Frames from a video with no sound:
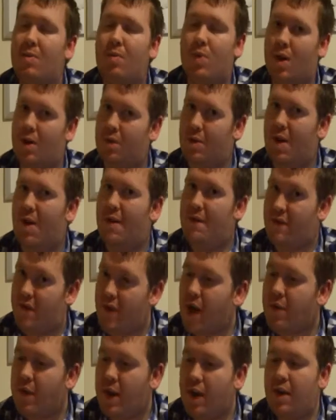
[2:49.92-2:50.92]
well, a
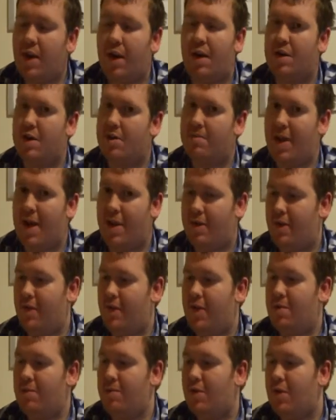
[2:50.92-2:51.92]
very large amount
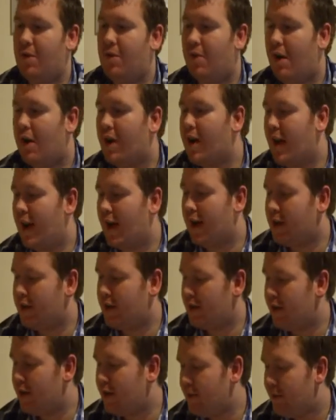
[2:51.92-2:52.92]
of them to our
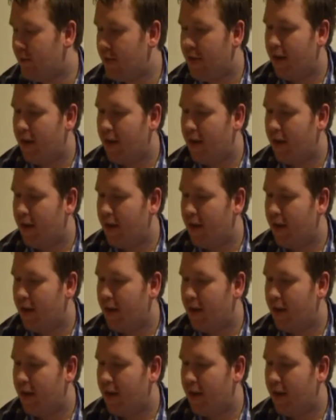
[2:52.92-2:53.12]
collection.